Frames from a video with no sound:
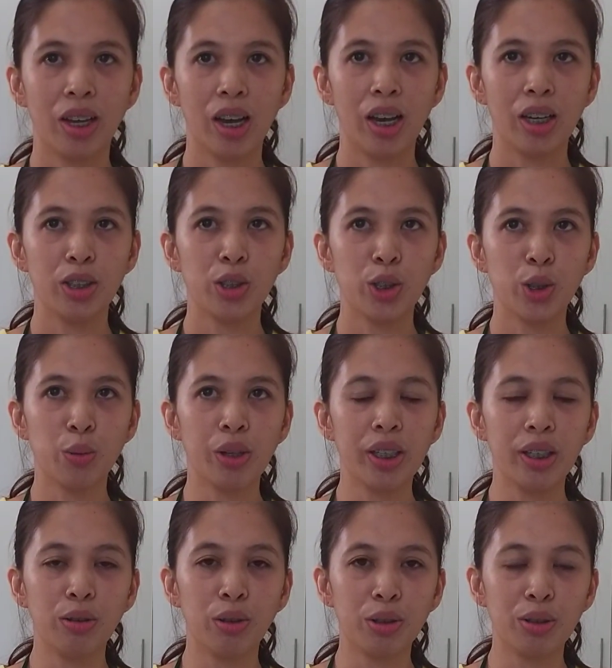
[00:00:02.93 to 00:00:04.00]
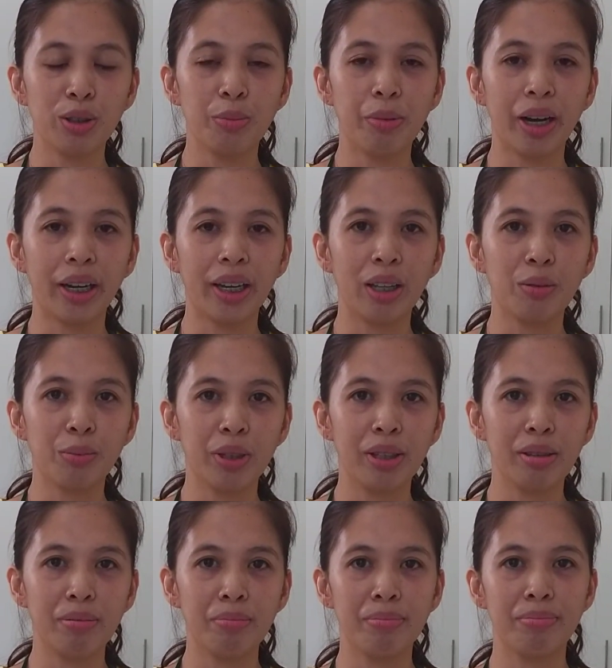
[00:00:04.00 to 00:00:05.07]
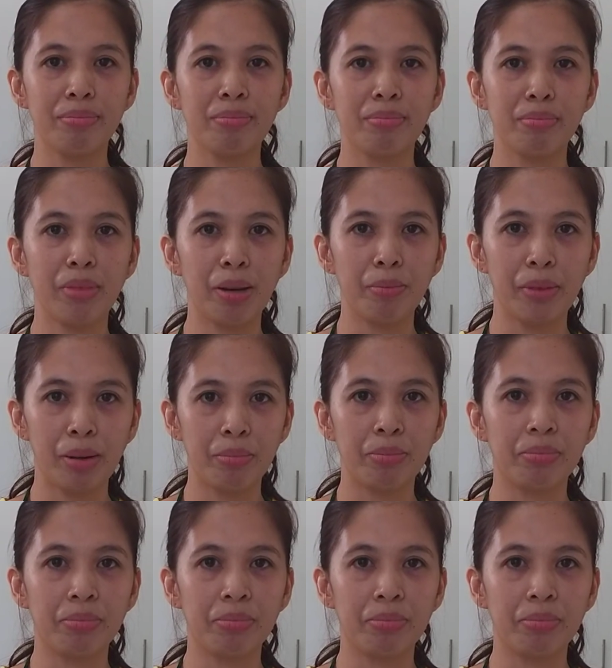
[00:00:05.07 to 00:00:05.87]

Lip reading: I usually go to the market with my mom.